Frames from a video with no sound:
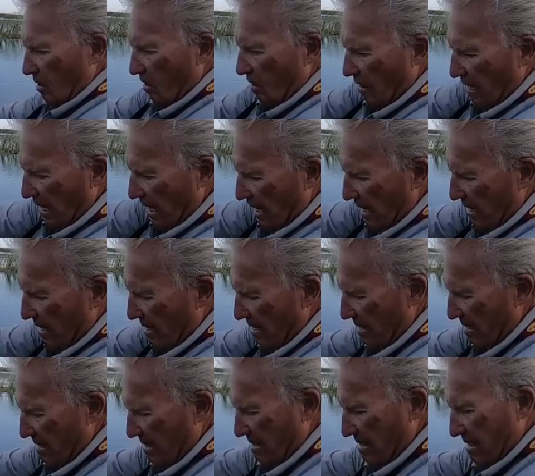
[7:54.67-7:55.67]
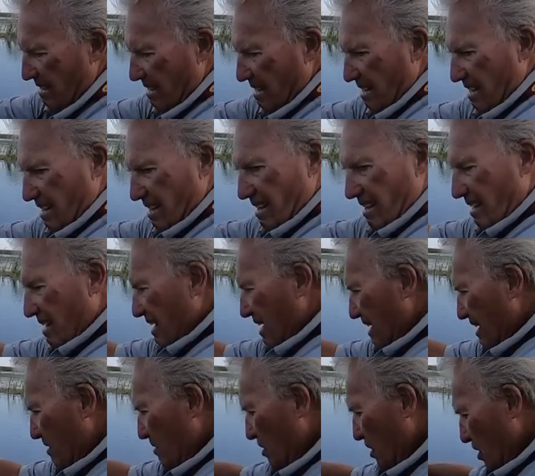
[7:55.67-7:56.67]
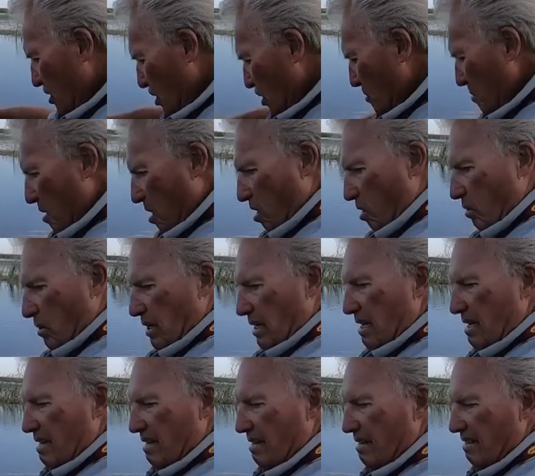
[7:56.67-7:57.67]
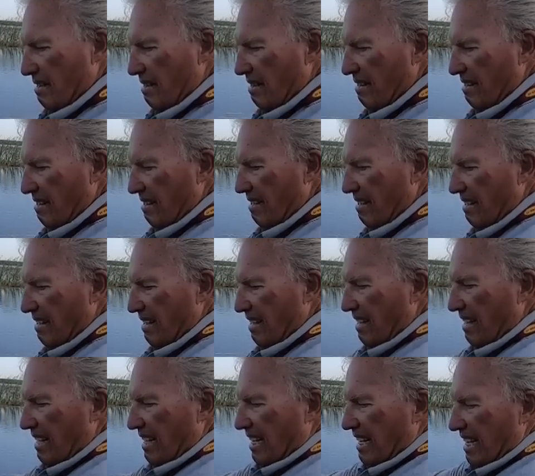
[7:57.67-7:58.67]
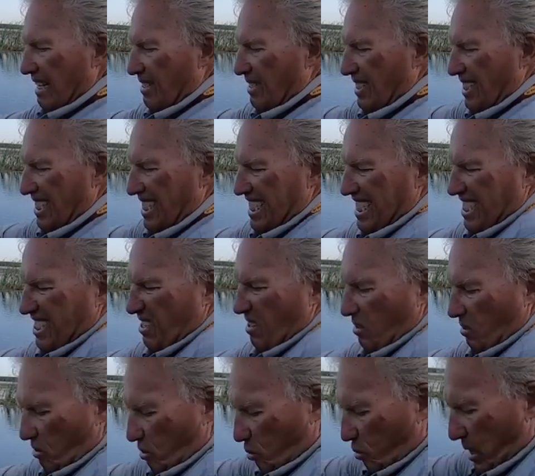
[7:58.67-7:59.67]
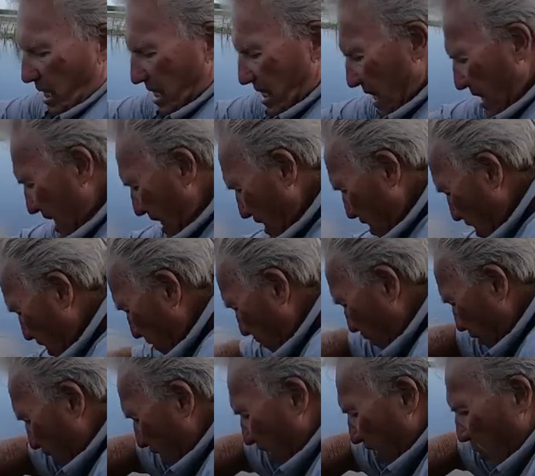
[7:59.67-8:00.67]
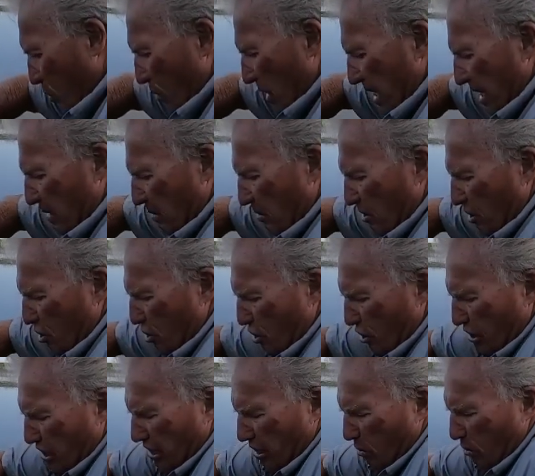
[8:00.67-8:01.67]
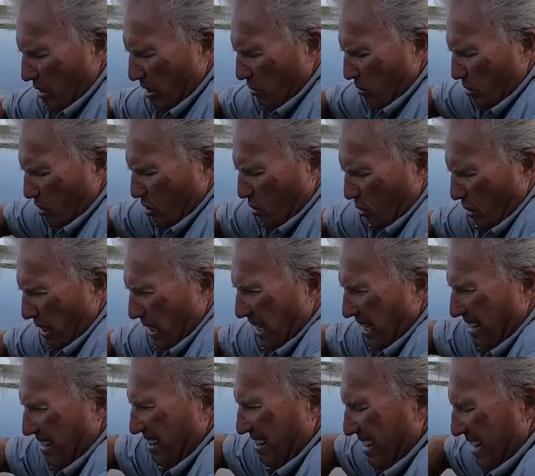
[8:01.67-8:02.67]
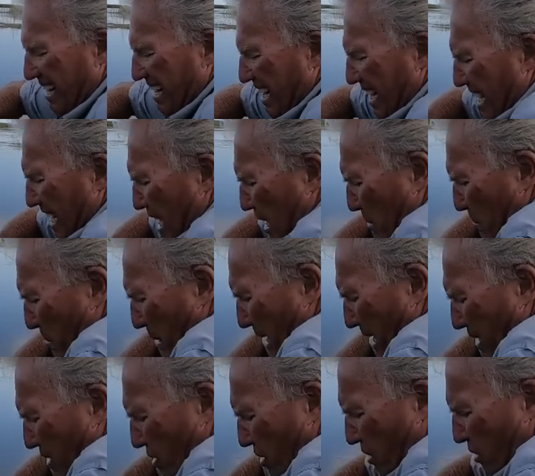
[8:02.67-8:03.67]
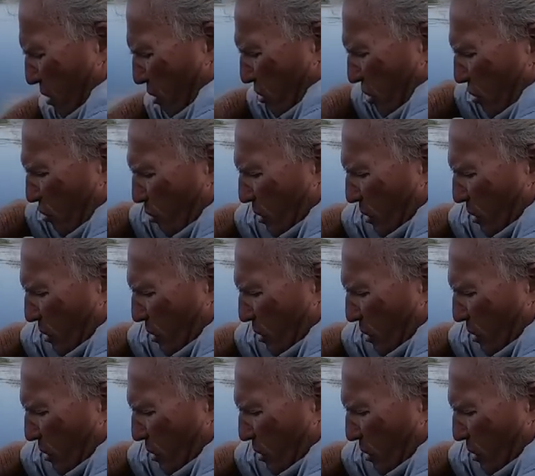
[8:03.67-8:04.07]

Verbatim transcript: all that. He's just a small one. He's underneath all those weeds. Now that's a different kind of weed. I'll just show you that weed real quick. It pays to know your